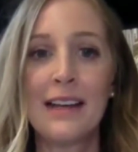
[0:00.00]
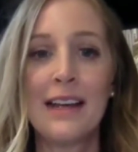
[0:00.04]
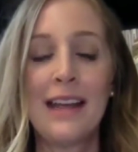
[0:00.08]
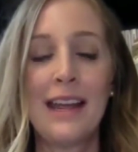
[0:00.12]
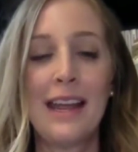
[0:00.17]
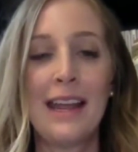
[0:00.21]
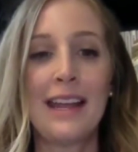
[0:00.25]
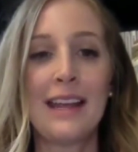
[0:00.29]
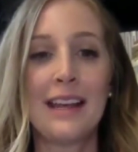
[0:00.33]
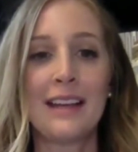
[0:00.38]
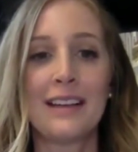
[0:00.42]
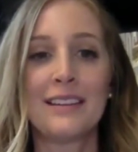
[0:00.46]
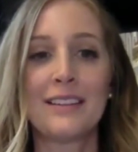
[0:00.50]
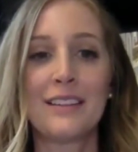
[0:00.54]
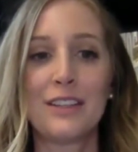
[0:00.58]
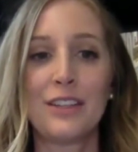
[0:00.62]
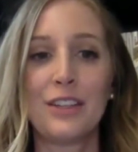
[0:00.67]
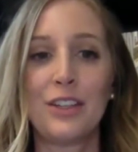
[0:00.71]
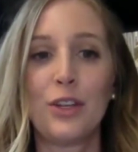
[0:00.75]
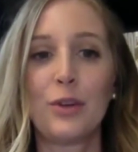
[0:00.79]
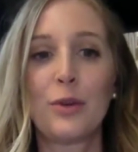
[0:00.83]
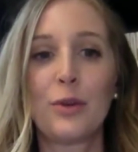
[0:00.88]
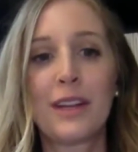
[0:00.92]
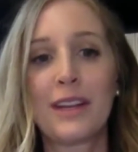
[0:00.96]
And
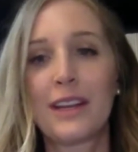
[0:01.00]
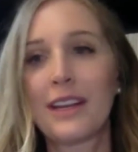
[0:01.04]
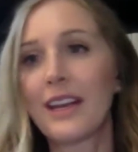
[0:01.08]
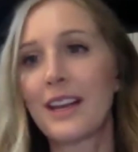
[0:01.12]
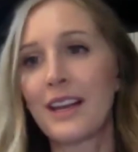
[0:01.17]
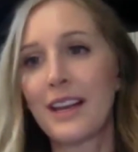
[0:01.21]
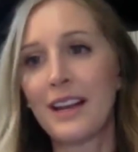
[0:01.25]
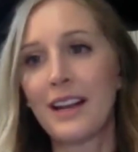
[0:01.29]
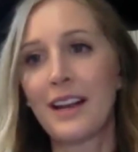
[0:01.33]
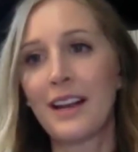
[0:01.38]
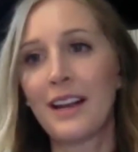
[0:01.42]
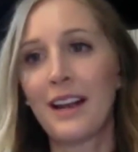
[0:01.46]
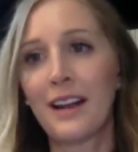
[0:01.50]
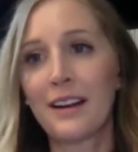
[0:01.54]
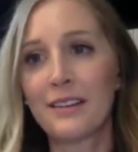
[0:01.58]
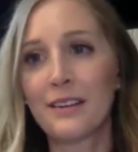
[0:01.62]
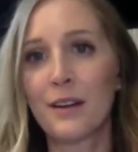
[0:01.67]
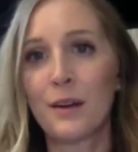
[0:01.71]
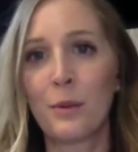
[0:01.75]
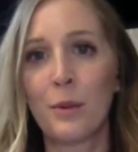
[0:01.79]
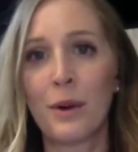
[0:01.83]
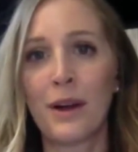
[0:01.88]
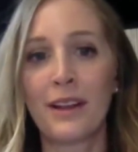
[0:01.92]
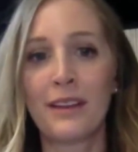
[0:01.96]
you can get connected
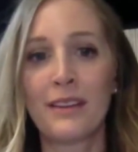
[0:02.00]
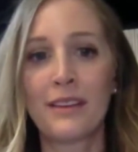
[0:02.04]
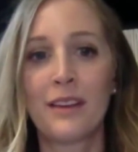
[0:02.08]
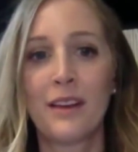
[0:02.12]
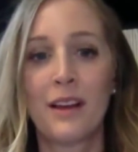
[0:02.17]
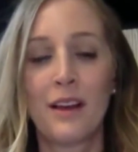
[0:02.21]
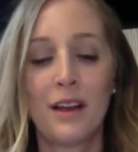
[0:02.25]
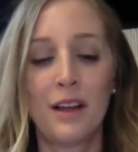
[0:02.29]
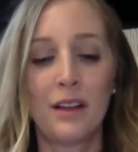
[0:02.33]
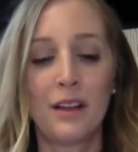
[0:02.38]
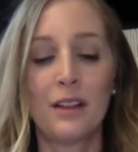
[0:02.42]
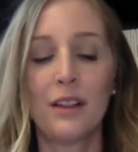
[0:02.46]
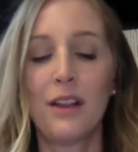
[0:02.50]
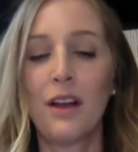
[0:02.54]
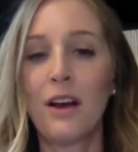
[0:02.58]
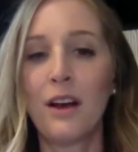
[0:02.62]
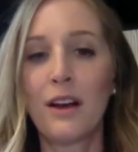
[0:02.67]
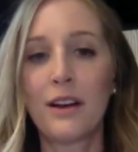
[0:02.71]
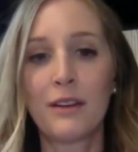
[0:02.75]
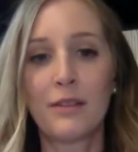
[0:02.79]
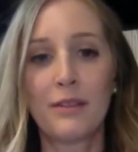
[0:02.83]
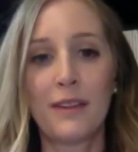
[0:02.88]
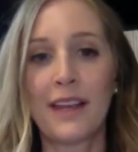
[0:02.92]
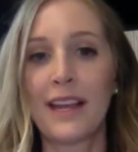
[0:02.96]
with a lot
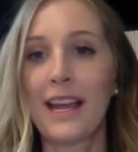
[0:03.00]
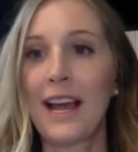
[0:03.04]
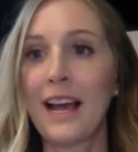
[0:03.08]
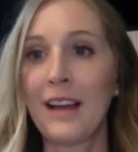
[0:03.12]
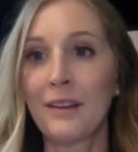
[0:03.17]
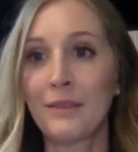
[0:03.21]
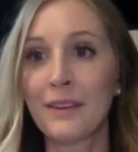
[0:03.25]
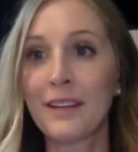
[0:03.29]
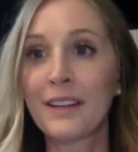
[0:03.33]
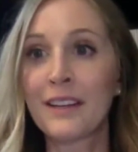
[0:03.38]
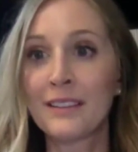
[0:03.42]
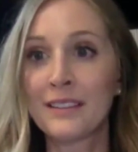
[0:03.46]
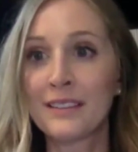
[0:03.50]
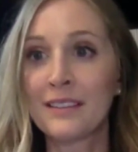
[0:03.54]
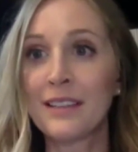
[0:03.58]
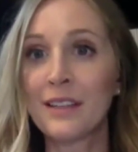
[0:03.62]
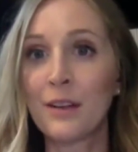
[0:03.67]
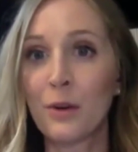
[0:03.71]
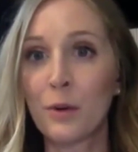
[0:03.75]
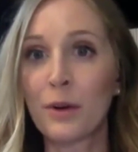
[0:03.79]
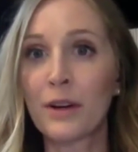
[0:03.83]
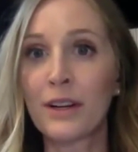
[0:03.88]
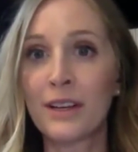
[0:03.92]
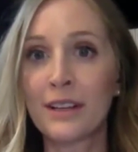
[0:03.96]
of advocacy
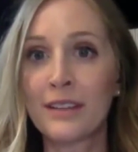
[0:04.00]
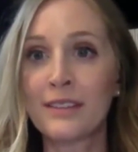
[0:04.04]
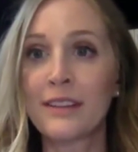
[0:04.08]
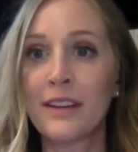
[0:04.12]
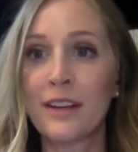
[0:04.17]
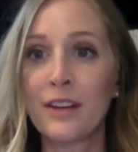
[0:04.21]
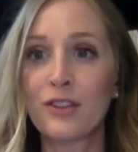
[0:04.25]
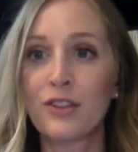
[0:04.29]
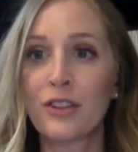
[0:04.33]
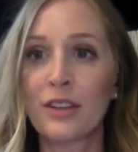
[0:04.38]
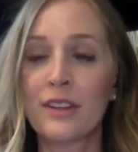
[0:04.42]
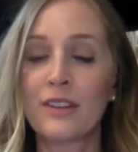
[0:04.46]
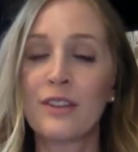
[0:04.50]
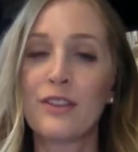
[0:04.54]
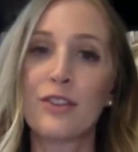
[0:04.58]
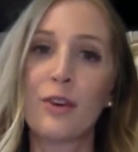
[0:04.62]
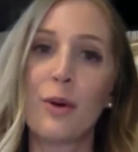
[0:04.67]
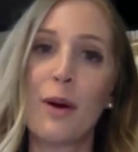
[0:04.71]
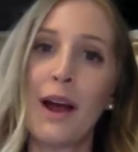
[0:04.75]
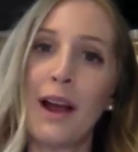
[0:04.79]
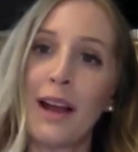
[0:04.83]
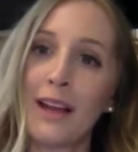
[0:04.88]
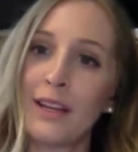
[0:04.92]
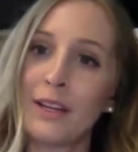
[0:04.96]
organizations. So
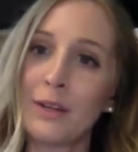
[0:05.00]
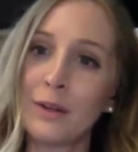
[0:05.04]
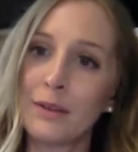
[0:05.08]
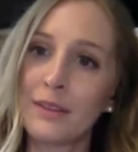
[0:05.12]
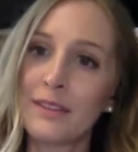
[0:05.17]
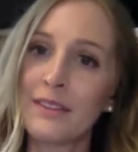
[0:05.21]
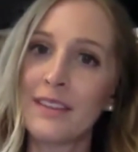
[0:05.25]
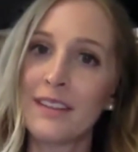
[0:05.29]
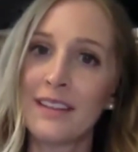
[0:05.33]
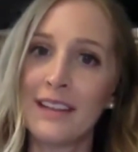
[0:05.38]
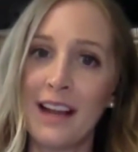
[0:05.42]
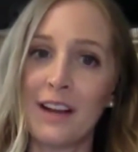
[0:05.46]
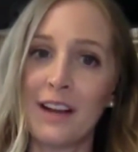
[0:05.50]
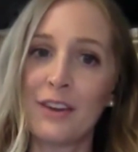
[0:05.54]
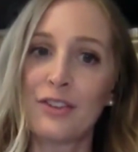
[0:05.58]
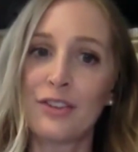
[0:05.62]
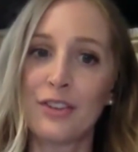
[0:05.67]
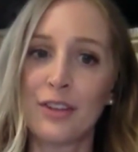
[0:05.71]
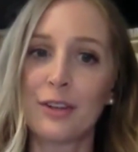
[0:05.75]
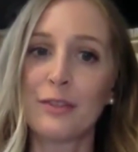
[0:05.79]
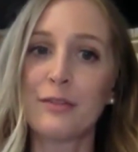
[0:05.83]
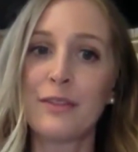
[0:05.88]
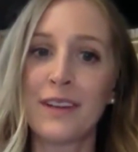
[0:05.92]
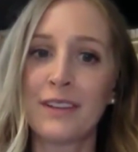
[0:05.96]
I use the
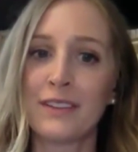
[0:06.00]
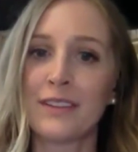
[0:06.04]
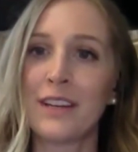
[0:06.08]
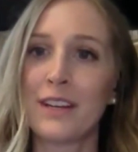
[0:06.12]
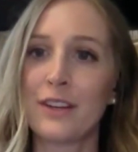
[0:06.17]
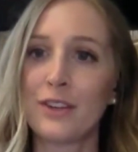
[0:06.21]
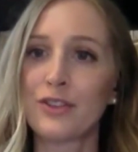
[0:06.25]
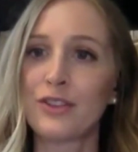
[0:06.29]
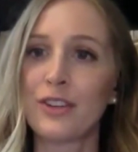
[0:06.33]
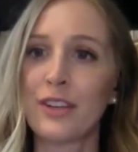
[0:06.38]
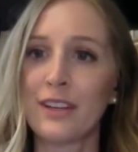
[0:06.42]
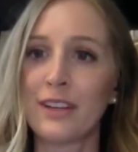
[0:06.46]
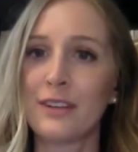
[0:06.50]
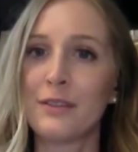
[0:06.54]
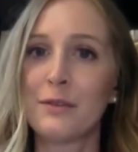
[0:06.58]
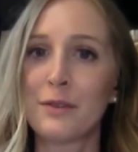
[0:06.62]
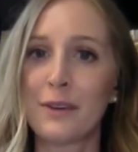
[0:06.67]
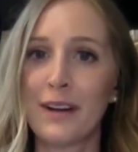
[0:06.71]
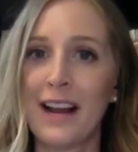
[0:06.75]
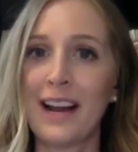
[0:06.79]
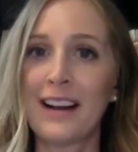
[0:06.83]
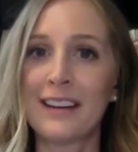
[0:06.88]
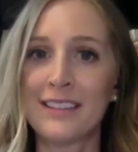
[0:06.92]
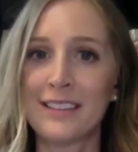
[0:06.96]
National Foundation for
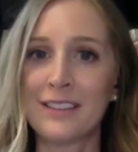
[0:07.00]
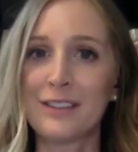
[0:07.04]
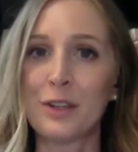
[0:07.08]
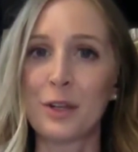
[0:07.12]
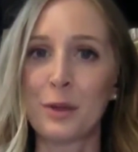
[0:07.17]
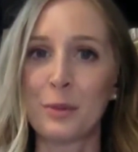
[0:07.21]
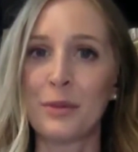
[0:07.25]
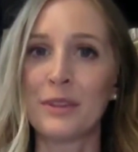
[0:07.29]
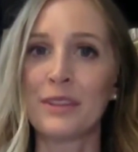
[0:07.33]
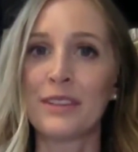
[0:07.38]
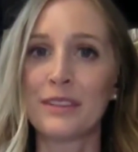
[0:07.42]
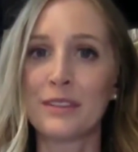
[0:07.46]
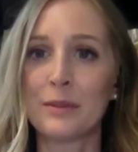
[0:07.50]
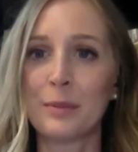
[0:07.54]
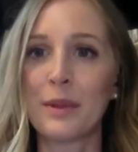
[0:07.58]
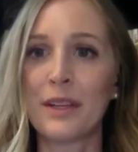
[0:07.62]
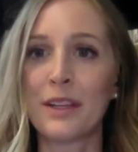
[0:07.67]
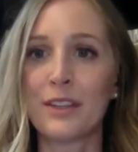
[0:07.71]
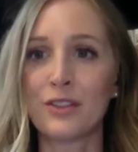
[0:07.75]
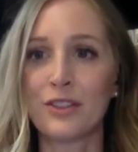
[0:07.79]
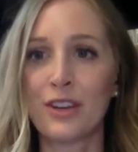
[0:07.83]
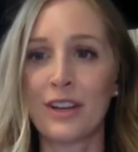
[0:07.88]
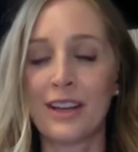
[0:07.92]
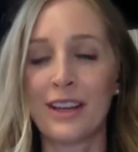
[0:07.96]
Ectodermal
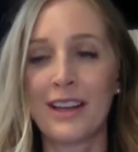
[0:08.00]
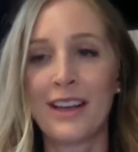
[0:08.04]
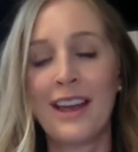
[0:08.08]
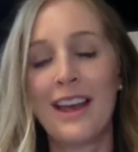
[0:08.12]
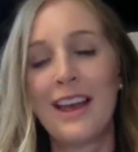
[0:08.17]
Dysplasia.